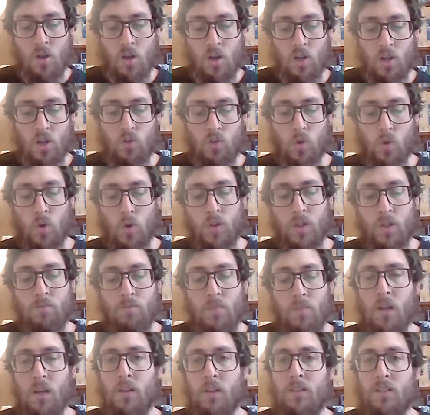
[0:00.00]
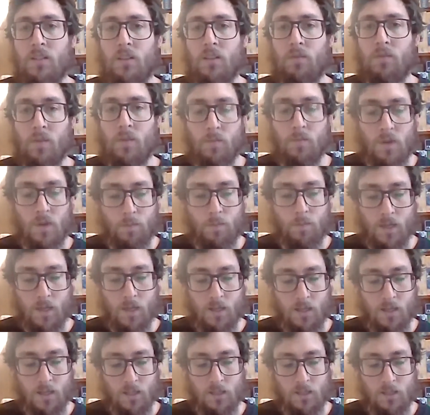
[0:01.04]
and draw the mollusk from the
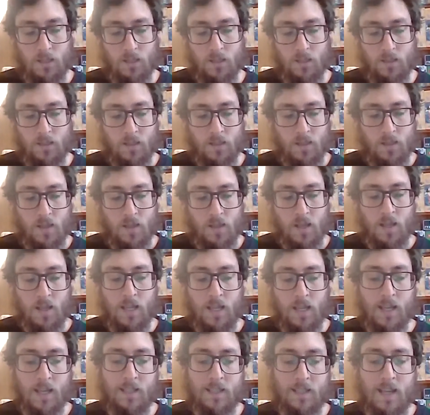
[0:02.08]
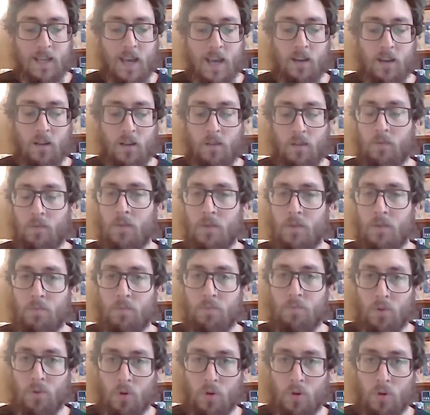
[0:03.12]
pearl, the antenna from the
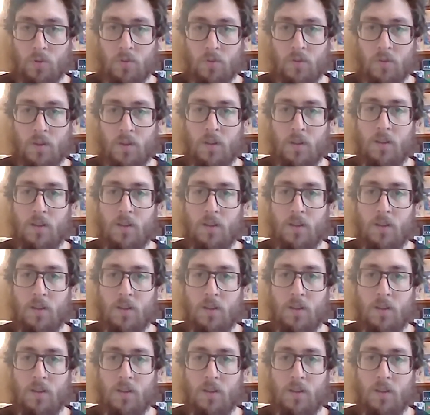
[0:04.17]
prawn,